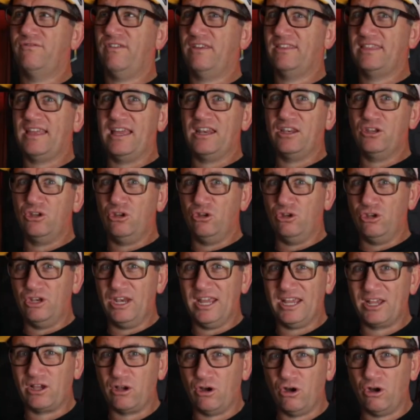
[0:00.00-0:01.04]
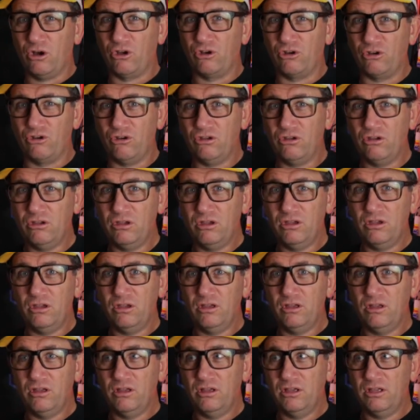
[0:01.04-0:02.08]
think that new Nikon
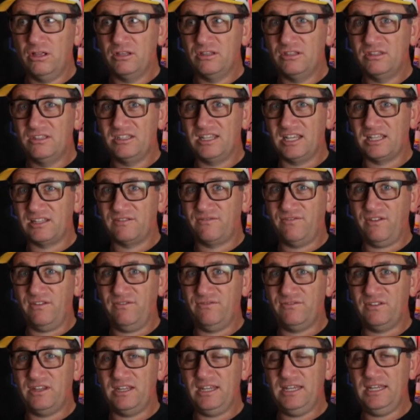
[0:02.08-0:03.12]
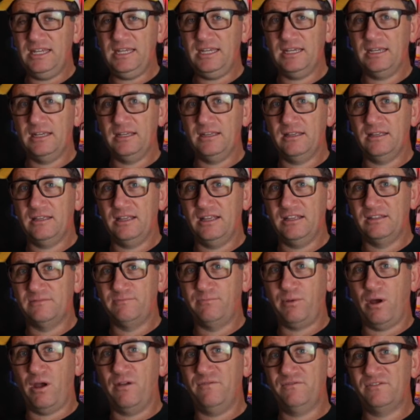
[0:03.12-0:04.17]
650 is
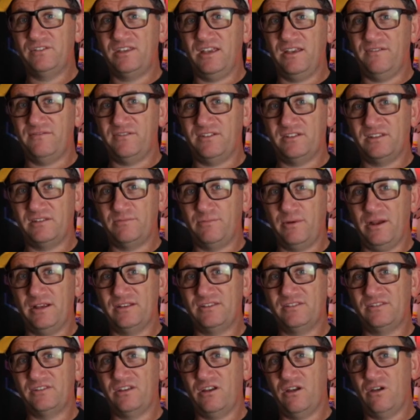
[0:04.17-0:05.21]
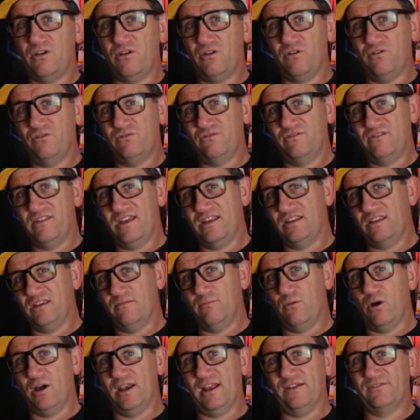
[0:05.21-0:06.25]
both CF Express, so then you
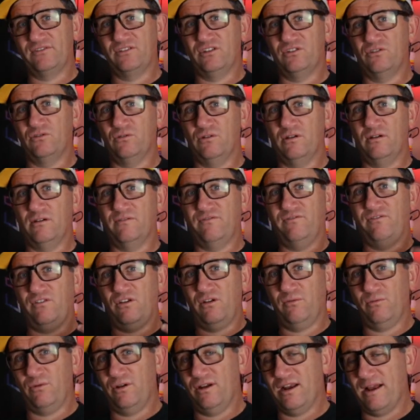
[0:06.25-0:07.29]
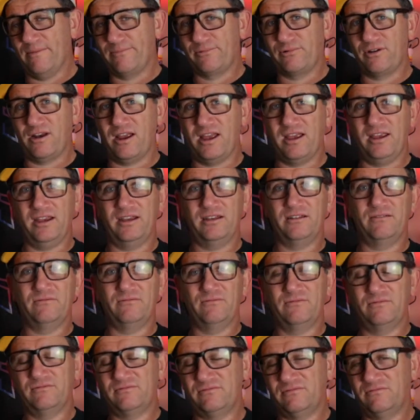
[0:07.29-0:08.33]
might have to do a firmware upgrade
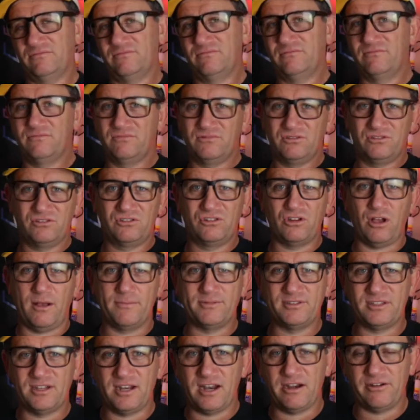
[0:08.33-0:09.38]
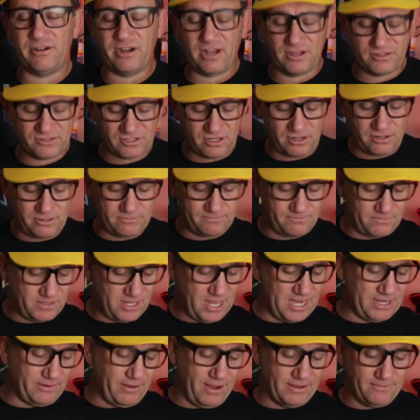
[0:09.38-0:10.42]
type scenario. So
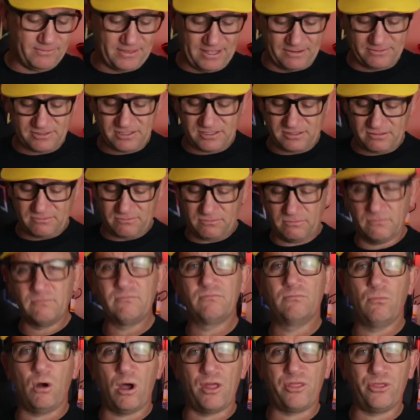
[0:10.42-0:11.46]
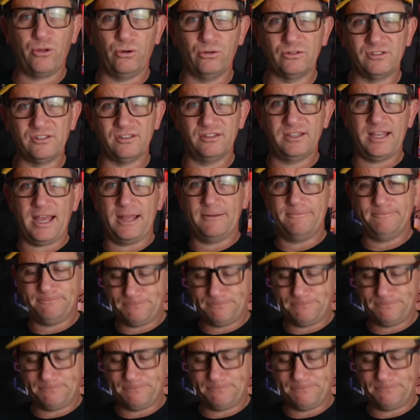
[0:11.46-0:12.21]
anyway, that's my thoughts on that.